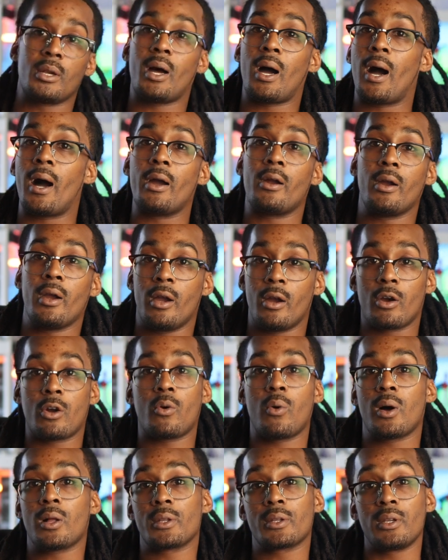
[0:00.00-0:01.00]
higher air
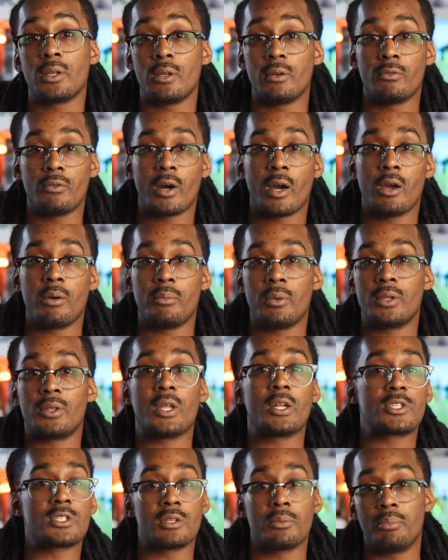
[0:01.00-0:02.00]
quality environment.
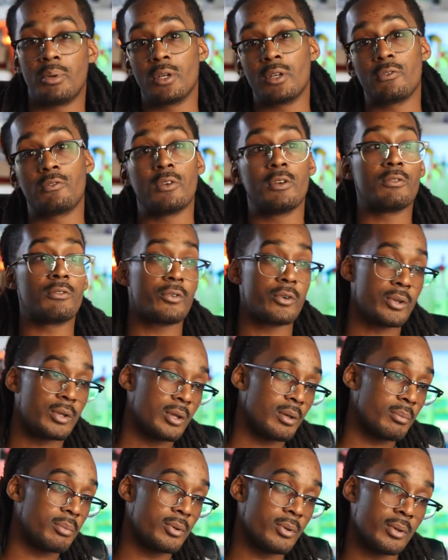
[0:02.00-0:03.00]
That's the benefit for the
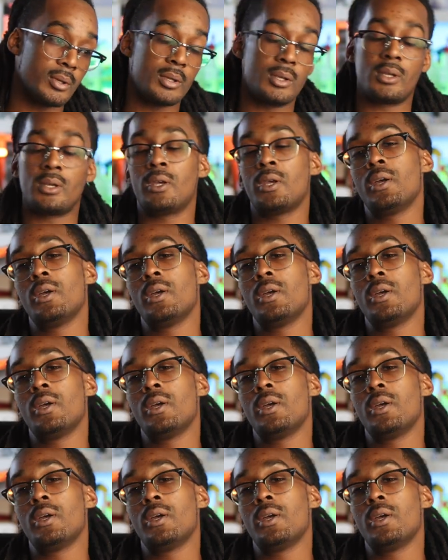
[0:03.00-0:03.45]
employee.